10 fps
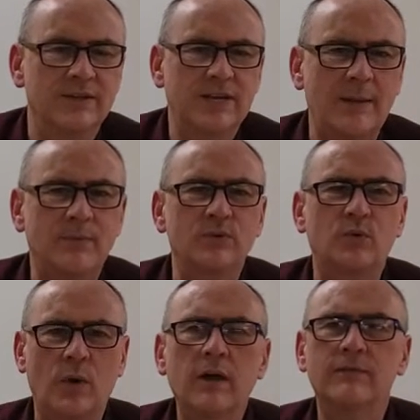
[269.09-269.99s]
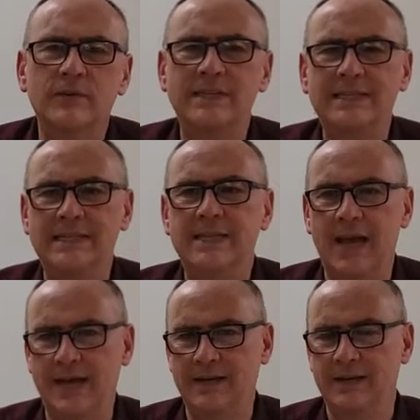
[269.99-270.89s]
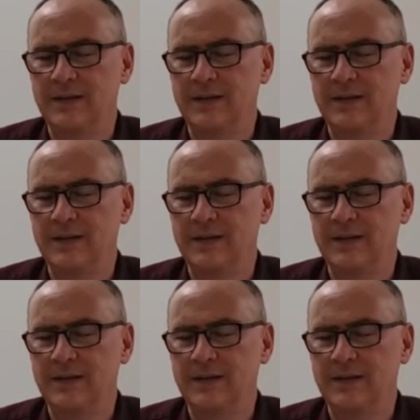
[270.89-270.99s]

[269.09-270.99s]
in chapter 12, we see that.